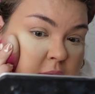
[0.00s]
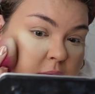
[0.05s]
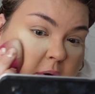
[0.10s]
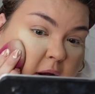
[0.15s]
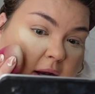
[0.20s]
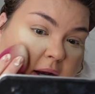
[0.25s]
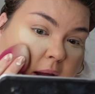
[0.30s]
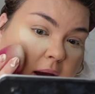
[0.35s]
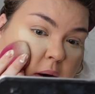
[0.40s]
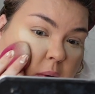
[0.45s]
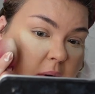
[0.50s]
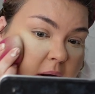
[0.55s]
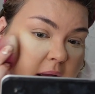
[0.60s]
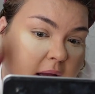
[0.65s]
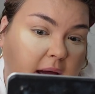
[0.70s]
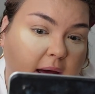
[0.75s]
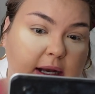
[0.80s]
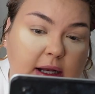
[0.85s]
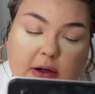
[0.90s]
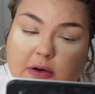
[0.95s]
Right now, we're
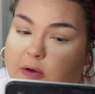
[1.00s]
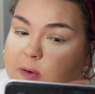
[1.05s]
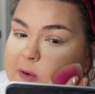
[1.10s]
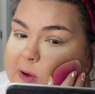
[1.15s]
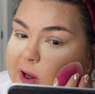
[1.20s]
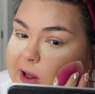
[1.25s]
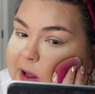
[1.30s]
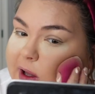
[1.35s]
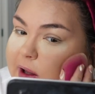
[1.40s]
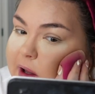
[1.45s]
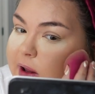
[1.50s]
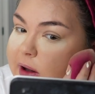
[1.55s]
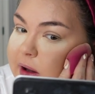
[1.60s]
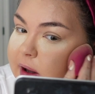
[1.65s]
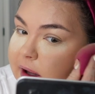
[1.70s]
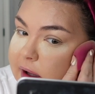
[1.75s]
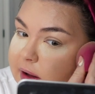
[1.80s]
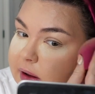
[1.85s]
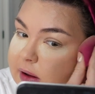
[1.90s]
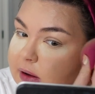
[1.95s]
kind of just taking it
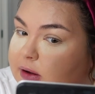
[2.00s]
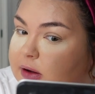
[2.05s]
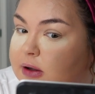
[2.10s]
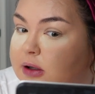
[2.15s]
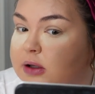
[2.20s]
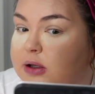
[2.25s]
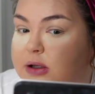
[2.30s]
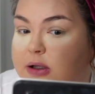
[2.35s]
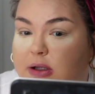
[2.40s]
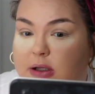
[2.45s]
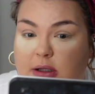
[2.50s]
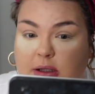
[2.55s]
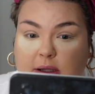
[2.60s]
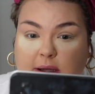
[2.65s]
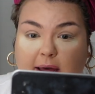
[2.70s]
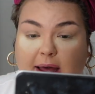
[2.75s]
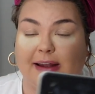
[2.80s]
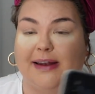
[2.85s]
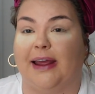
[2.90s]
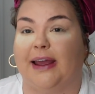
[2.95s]
like
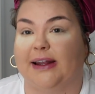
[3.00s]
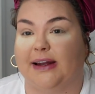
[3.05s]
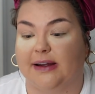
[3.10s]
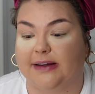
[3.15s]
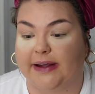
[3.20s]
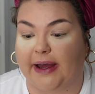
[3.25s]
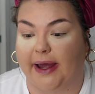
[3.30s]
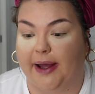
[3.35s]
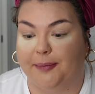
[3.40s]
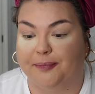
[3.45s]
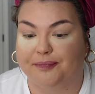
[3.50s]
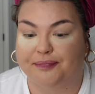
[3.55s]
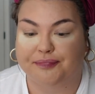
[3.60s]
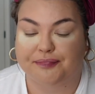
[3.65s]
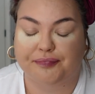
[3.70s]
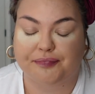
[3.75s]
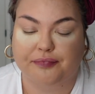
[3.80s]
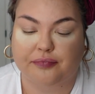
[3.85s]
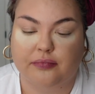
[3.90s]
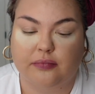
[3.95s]
a day at a time
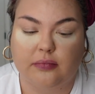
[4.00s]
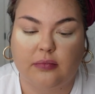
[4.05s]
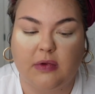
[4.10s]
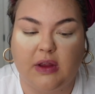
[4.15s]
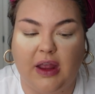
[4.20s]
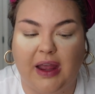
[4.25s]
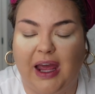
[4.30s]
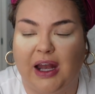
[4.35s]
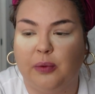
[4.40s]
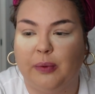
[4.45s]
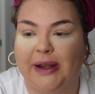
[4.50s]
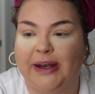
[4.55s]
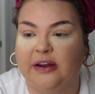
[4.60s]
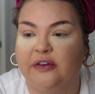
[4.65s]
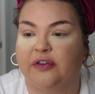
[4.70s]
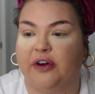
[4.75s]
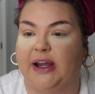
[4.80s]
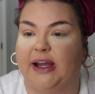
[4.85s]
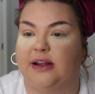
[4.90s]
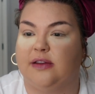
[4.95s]
and waiting
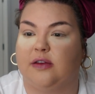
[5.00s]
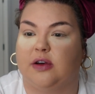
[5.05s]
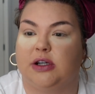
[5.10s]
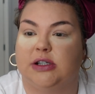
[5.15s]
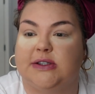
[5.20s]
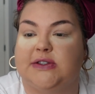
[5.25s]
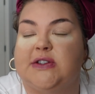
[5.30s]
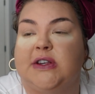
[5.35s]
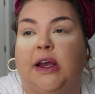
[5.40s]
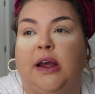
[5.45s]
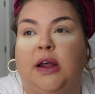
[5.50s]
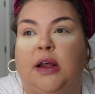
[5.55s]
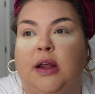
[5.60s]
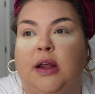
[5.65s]
for answers